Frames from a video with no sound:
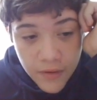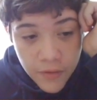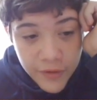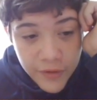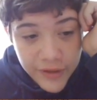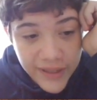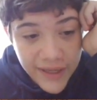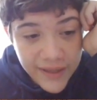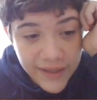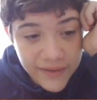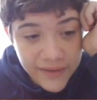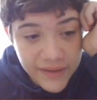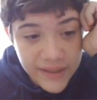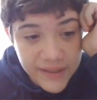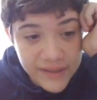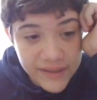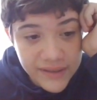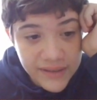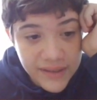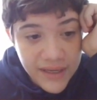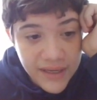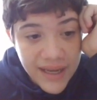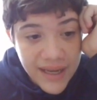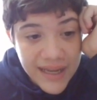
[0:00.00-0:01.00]
We get
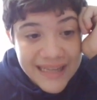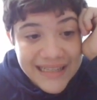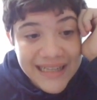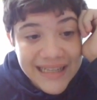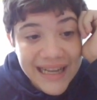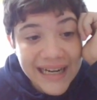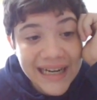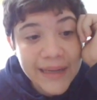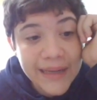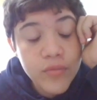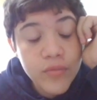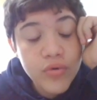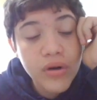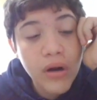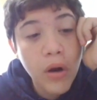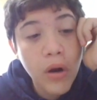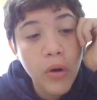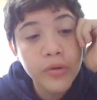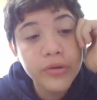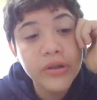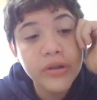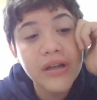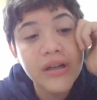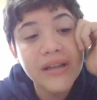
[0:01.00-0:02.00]
this. Nakamura
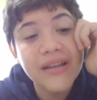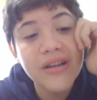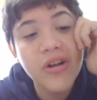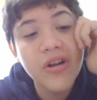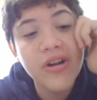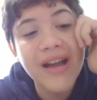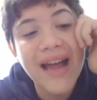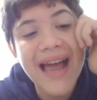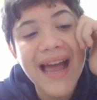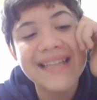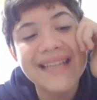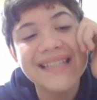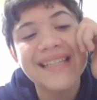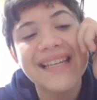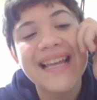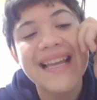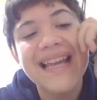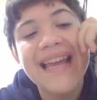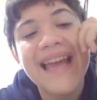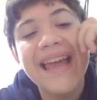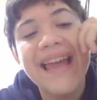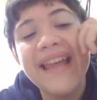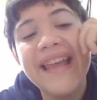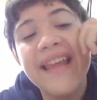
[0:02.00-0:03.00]
on the clock has
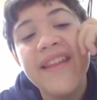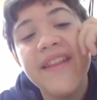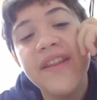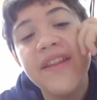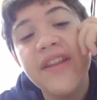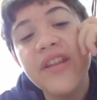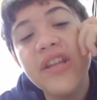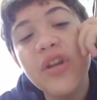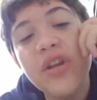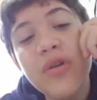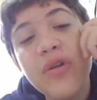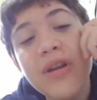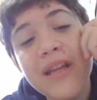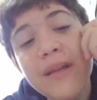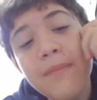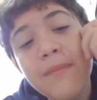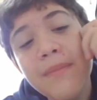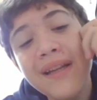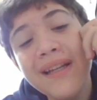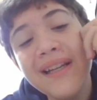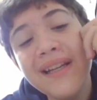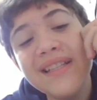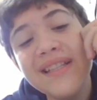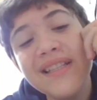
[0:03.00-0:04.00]
3
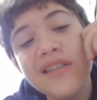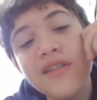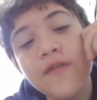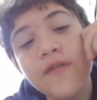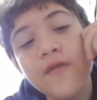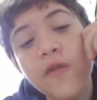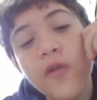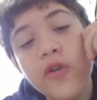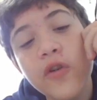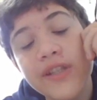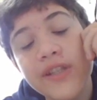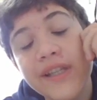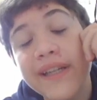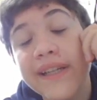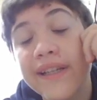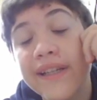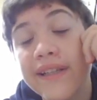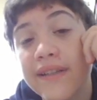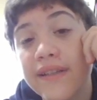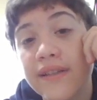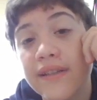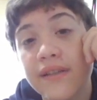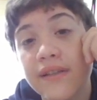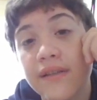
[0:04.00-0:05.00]
minutes and 4
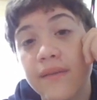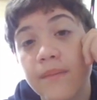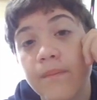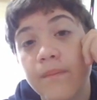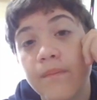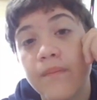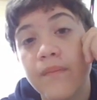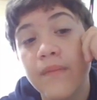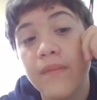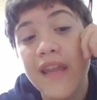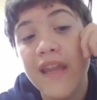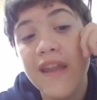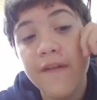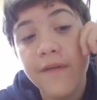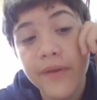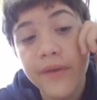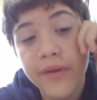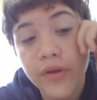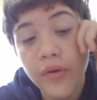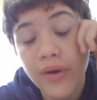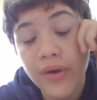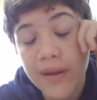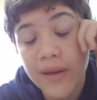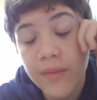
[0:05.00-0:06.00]
seconds,
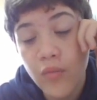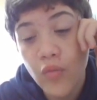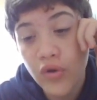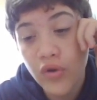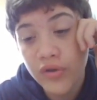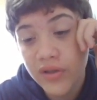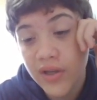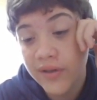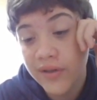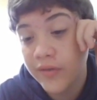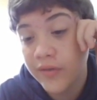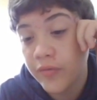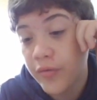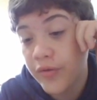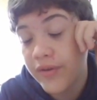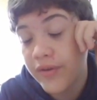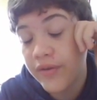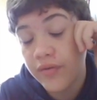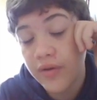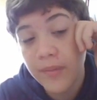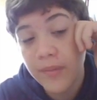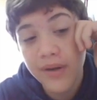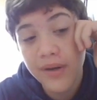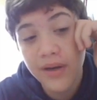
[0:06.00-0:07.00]
even though game was started
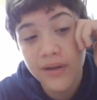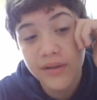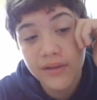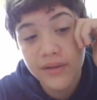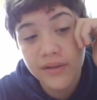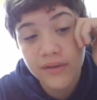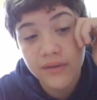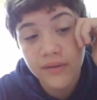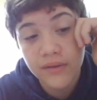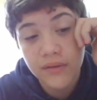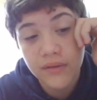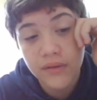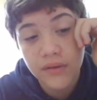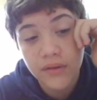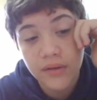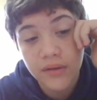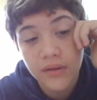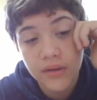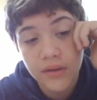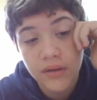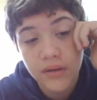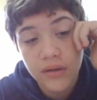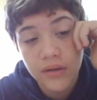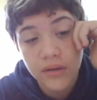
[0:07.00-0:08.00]
with 3 minutes.
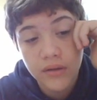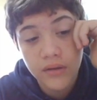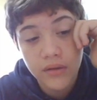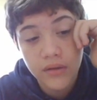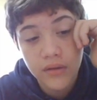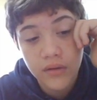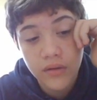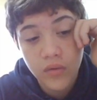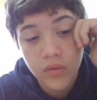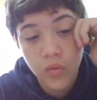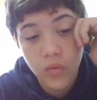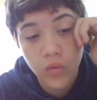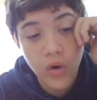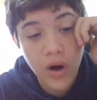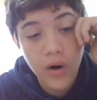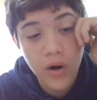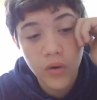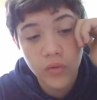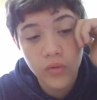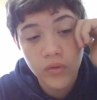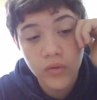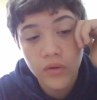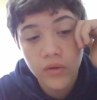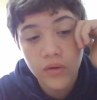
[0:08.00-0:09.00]

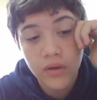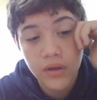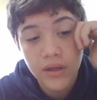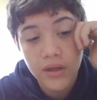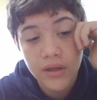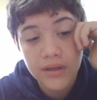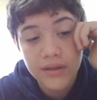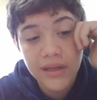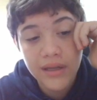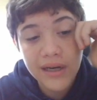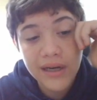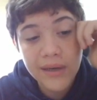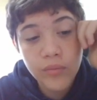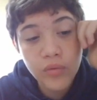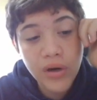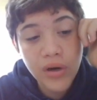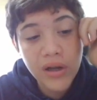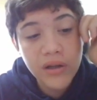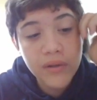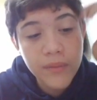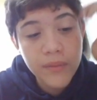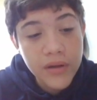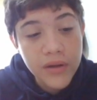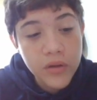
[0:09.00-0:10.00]
Wow.
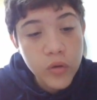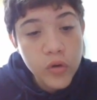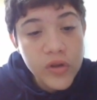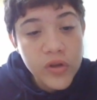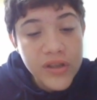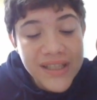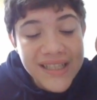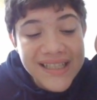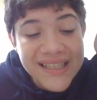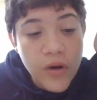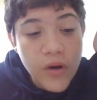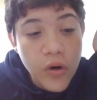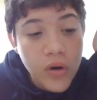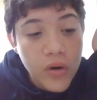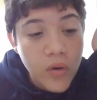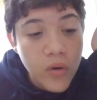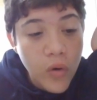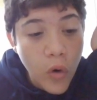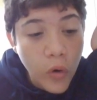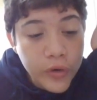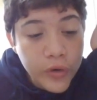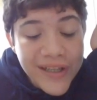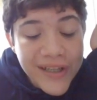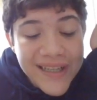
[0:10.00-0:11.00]
Nakamura loses
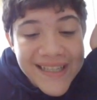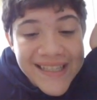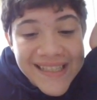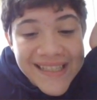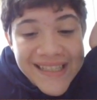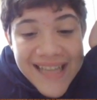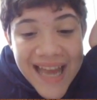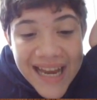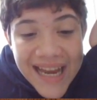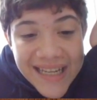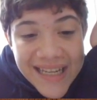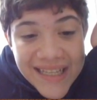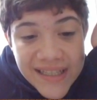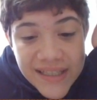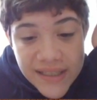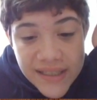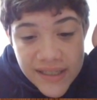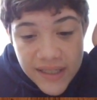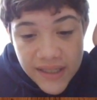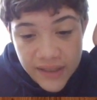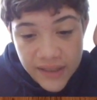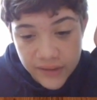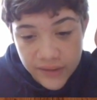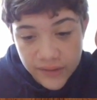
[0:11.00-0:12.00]
only
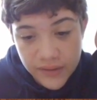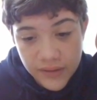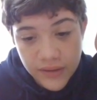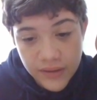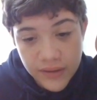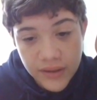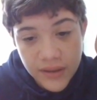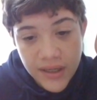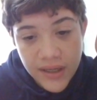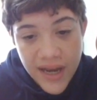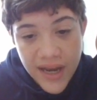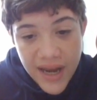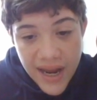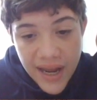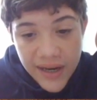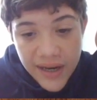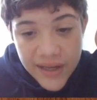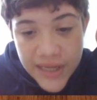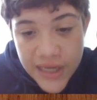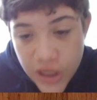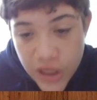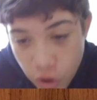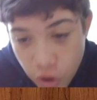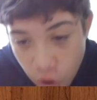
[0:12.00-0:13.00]
seconds here.
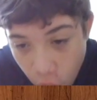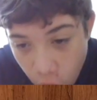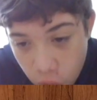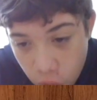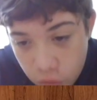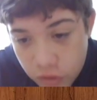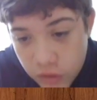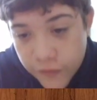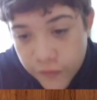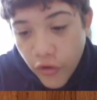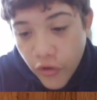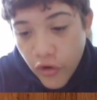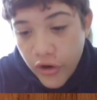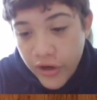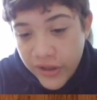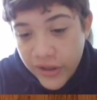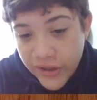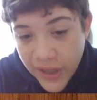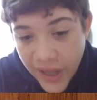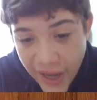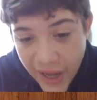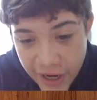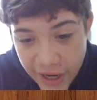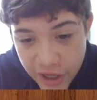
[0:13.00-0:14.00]
And he goes for
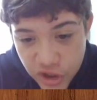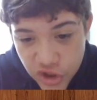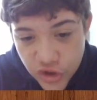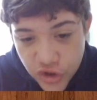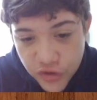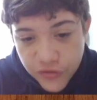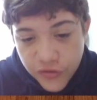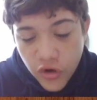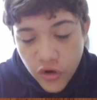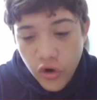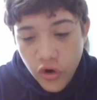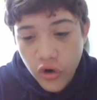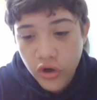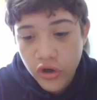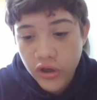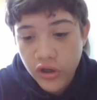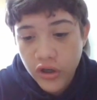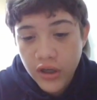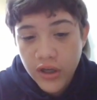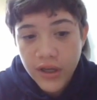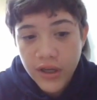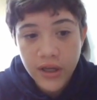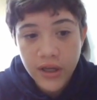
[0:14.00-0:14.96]
it. H4.